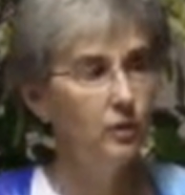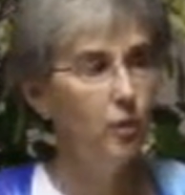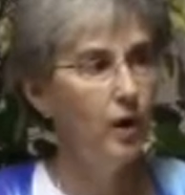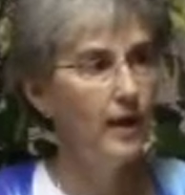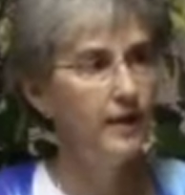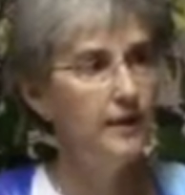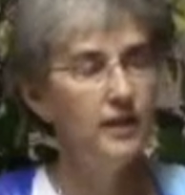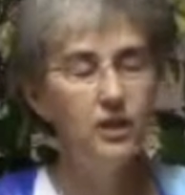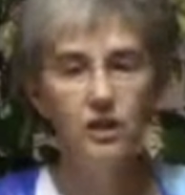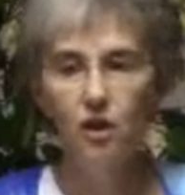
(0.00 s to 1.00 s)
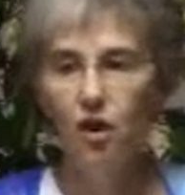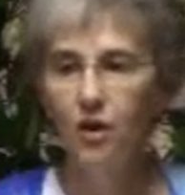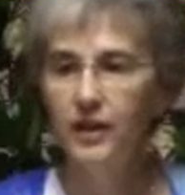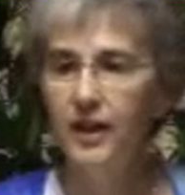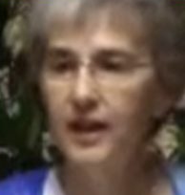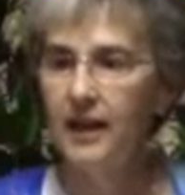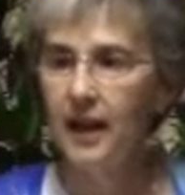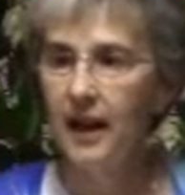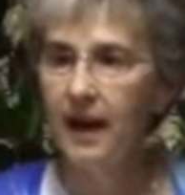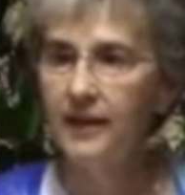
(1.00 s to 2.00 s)
what Nietzsche called
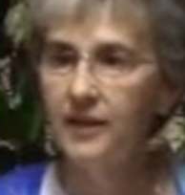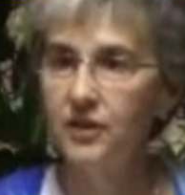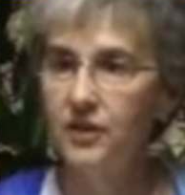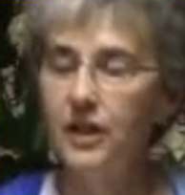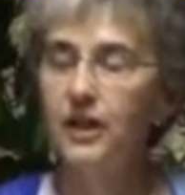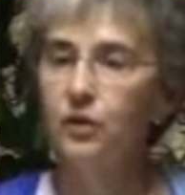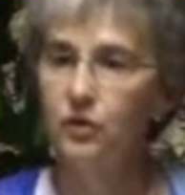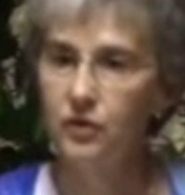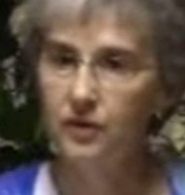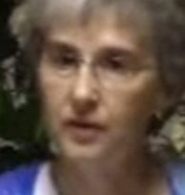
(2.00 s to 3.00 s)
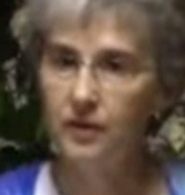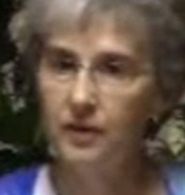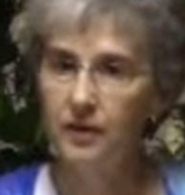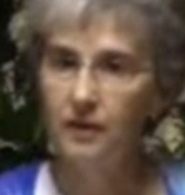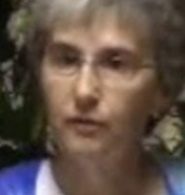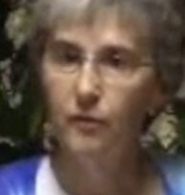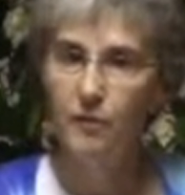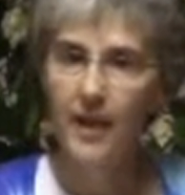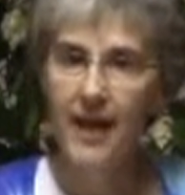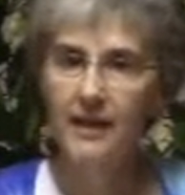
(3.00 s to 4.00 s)
God seekers from
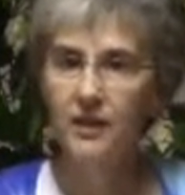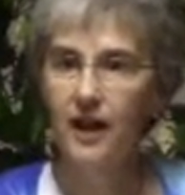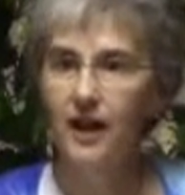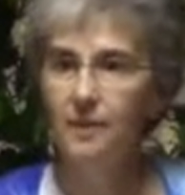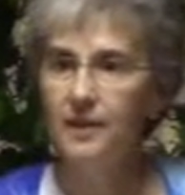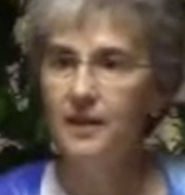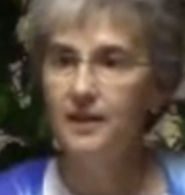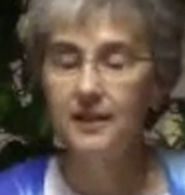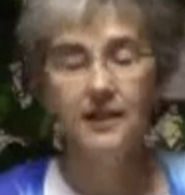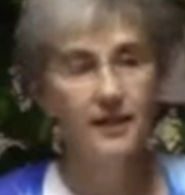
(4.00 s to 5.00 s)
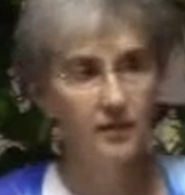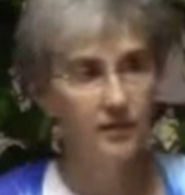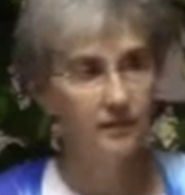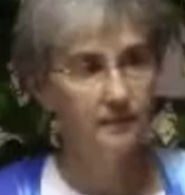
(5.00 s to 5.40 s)
that time to this.